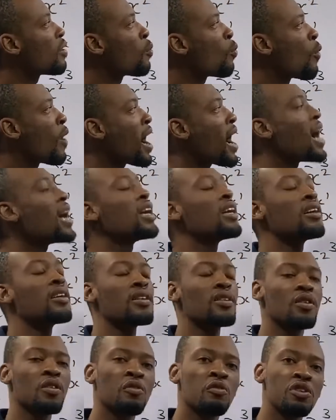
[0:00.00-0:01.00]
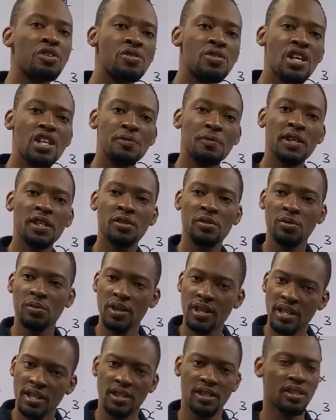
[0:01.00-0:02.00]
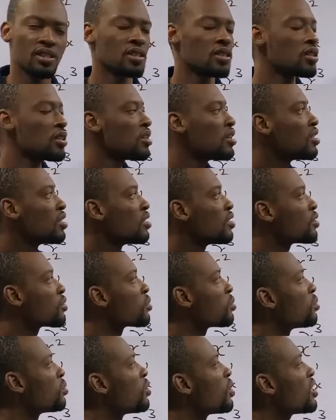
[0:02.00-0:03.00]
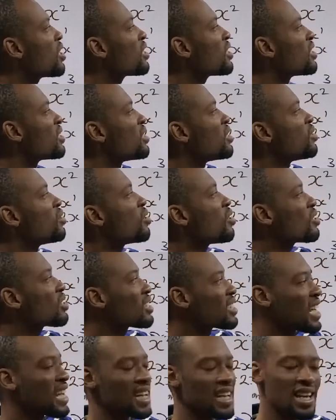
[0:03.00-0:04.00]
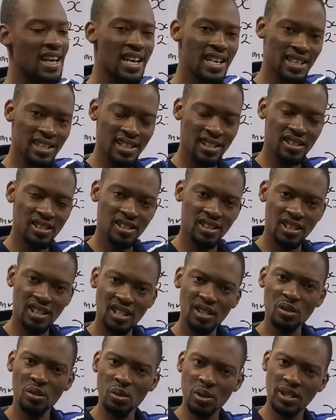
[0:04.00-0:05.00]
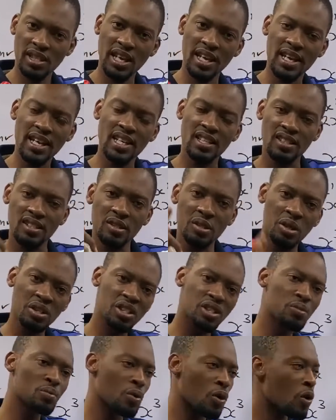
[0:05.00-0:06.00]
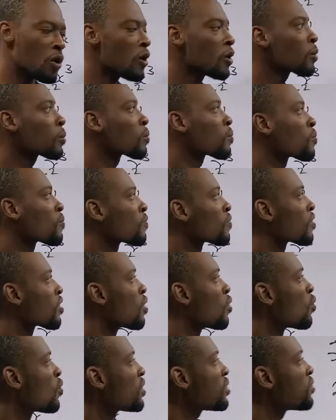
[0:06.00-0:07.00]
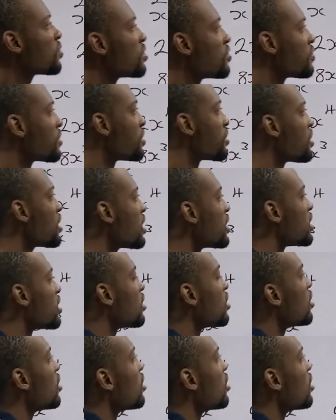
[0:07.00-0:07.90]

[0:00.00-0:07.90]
y with respect to s. So long it is just sin s, single sin s, nothing more. Once you differentiate,